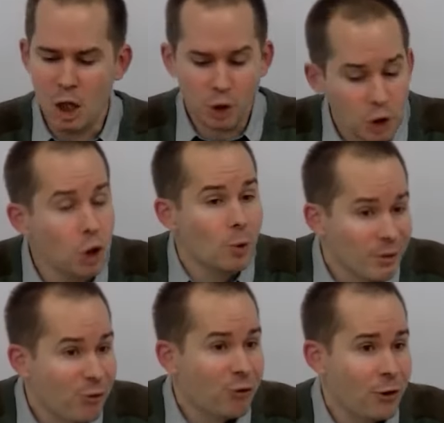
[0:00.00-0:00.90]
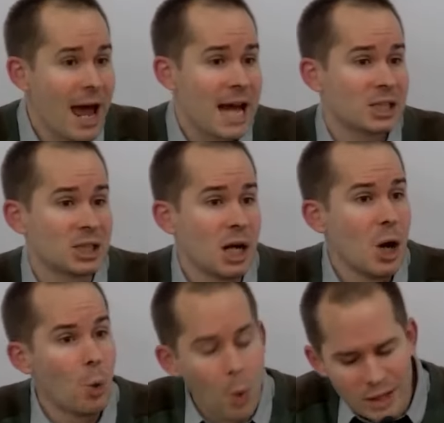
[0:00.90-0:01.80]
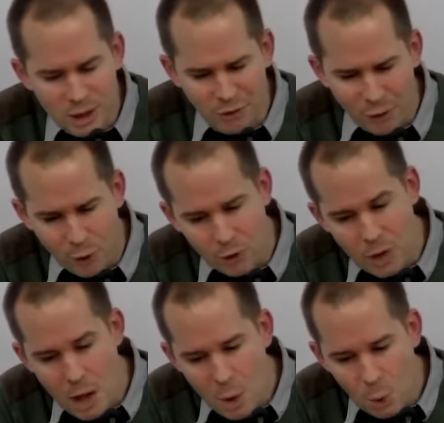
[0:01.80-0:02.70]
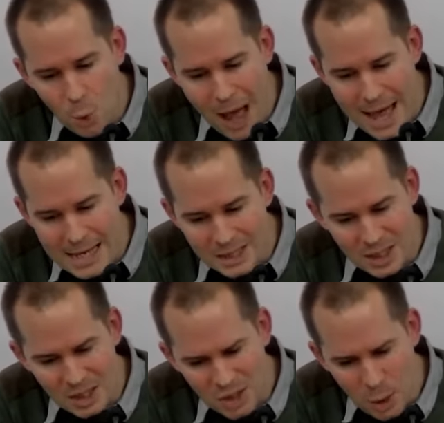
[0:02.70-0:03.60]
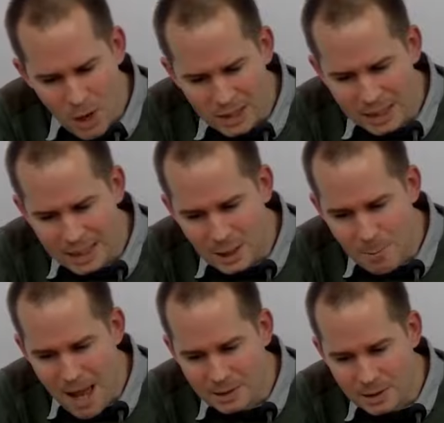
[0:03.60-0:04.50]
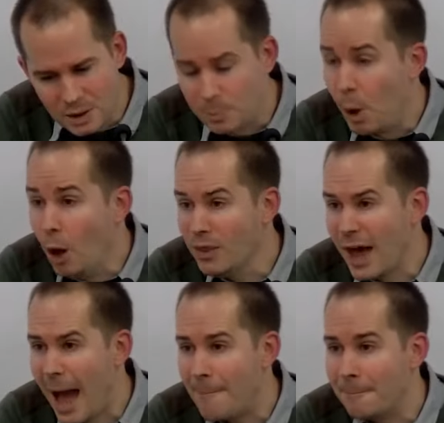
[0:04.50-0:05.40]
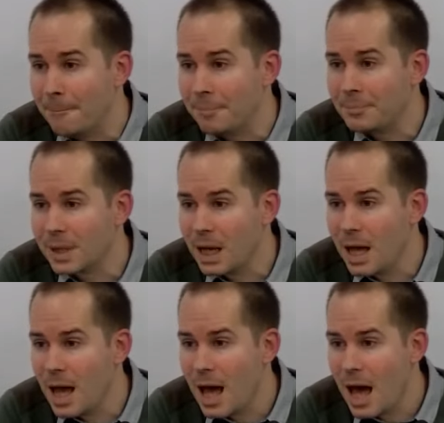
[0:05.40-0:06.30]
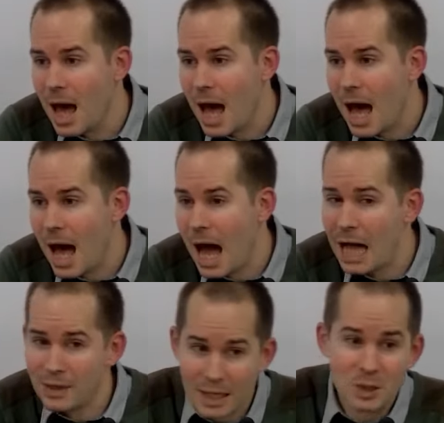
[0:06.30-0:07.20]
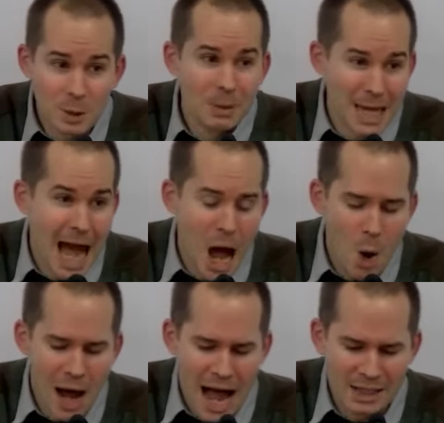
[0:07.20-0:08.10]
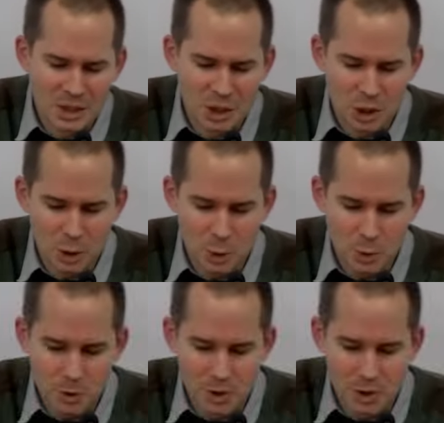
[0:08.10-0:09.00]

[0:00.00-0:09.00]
new and fresh, wonderful ways. He's so utterly dependent upon them. And that's to be our attitude